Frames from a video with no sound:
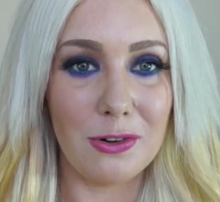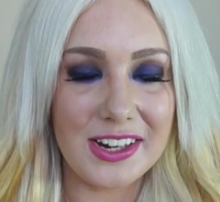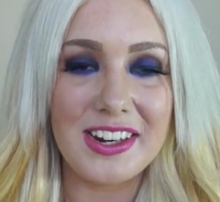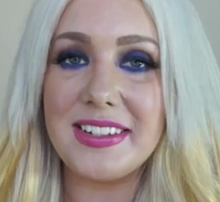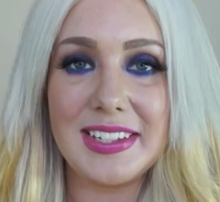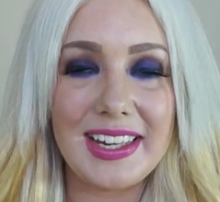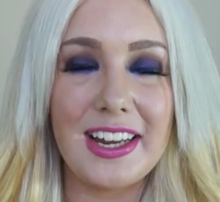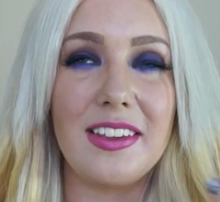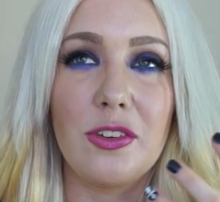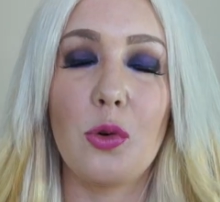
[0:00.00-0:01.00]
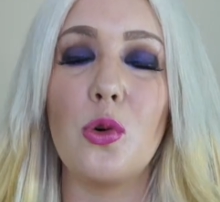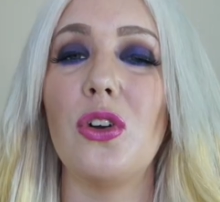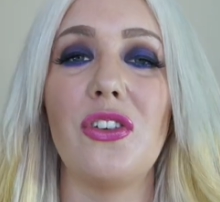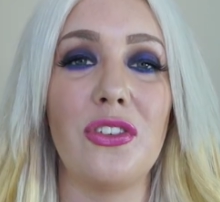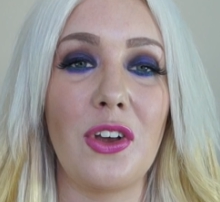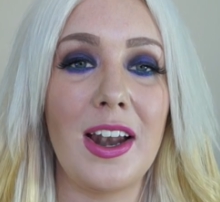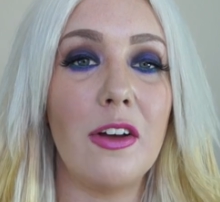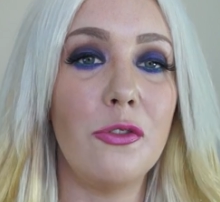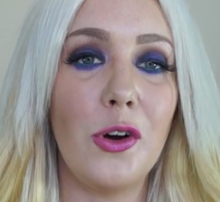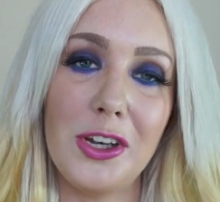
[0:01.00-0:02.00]
and you just get this gorgeous kind
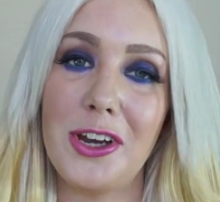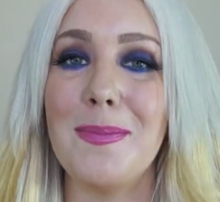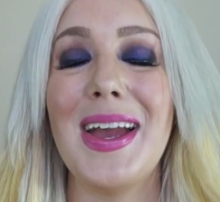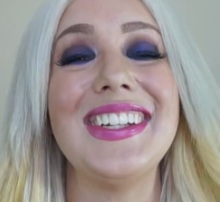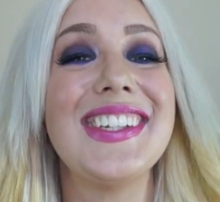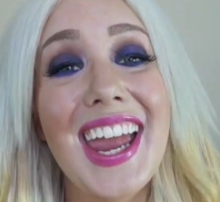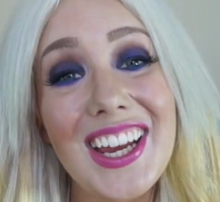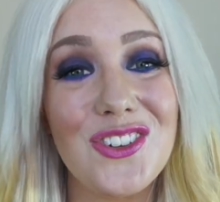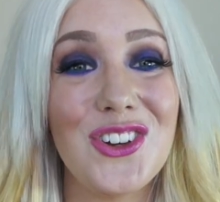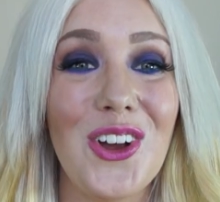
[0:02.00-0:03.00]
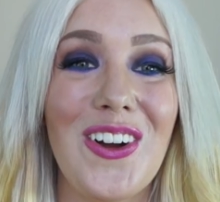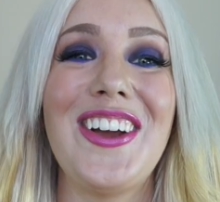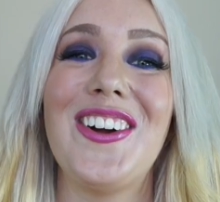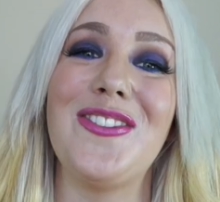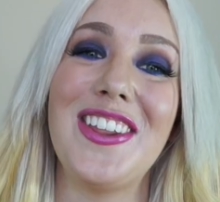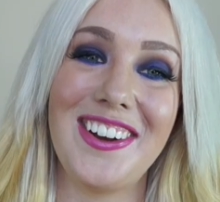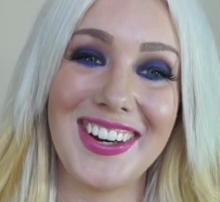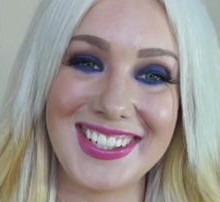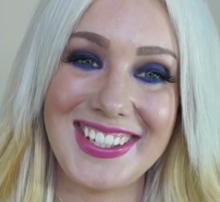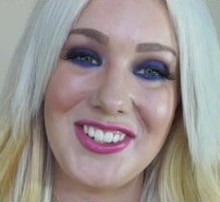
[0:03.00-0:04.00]
of volume and texture going on with your
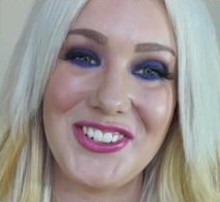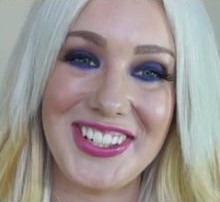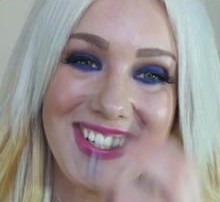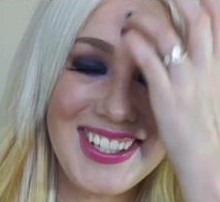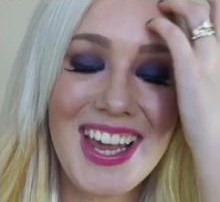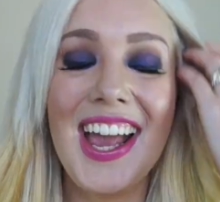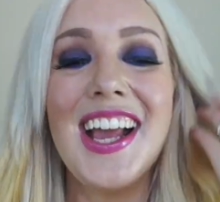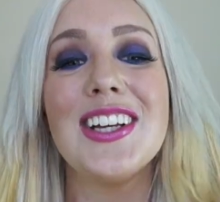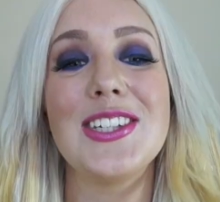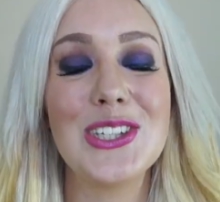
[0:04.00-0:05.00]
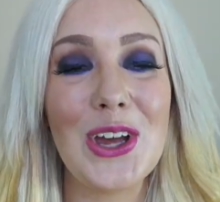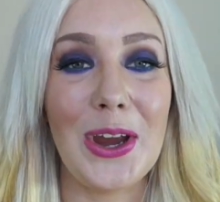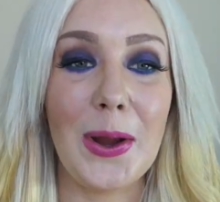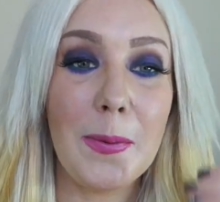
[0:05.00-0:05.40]
extensions. So